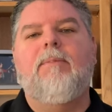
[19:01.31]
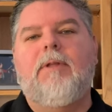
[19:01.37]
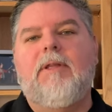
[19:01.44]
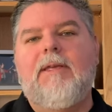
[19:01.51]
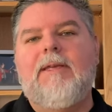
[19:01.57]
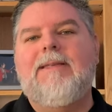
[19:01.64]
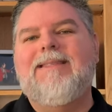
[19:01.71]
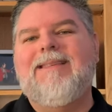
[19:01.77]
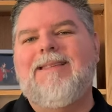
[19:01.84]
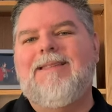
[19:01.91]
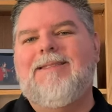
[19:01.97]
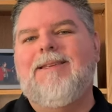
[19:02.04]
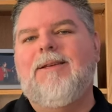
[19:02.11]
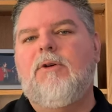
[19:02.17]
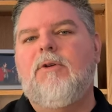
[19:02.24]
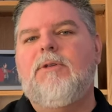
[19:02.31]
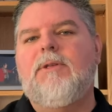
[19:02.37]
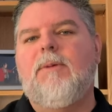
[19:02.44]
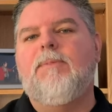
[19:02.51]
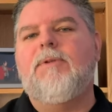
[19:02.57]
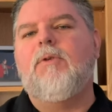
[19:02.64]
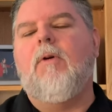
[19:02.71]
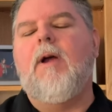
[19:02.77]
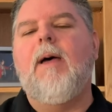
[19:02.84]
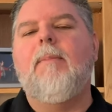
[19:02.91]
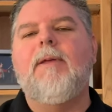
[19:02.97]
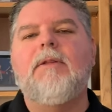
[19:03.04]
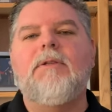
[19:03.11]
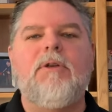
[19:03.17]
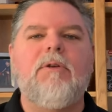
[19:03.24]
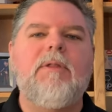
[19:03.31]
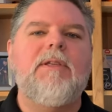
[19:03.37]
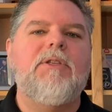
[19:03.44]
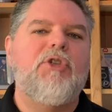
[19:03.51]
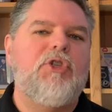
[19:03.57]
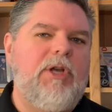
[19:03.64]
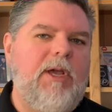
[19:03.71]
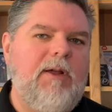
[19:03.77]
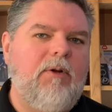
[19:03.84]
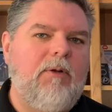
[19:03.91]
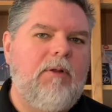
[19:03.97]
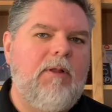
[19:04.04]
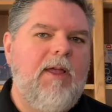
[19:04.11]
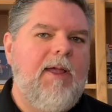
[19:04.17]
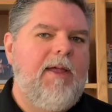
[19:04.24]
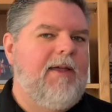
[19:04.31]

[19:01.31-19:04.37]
please consider subscribing to this channel.